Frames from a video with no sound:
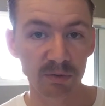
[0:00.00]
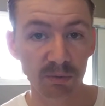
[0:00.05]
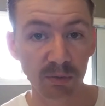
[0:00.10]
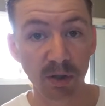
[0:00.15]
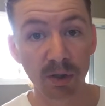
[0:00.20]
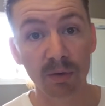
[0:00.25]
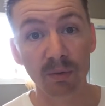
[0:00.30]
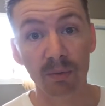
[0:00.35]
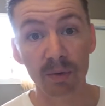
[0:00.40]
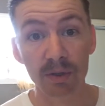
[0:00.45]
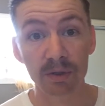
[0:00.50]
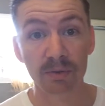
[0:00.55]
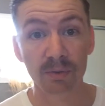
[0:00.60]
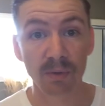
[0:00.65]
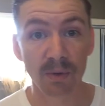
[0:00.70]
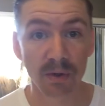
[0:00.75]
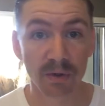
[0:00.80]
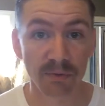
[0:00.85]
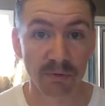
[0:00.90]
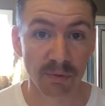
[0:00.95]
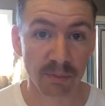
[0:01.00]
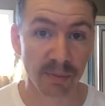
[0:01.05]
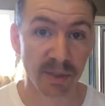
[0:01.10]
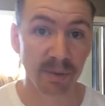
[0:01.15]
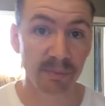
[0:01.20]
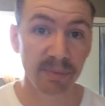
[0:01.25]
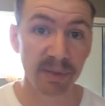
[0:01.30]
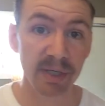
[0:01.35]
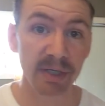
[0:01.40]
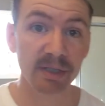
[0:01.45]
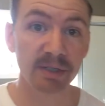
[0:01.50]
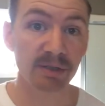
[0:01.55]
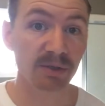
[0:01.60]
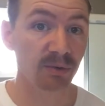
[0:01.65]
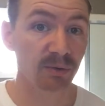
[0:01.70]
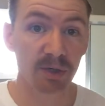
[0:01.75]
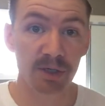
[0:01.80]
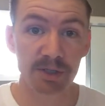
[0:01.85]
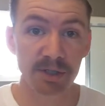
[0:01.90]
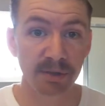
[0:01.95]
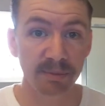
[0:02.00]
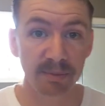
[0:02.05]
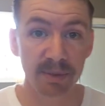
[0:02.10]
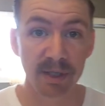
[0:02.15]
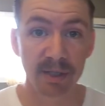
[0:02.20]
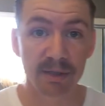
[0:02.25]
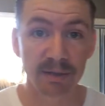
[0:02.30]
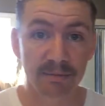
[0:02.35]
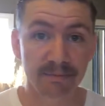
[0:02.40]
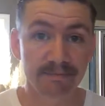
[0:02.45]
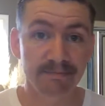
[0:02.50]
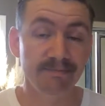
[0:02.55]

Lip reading: Well, the ones that work for me best are Russian made.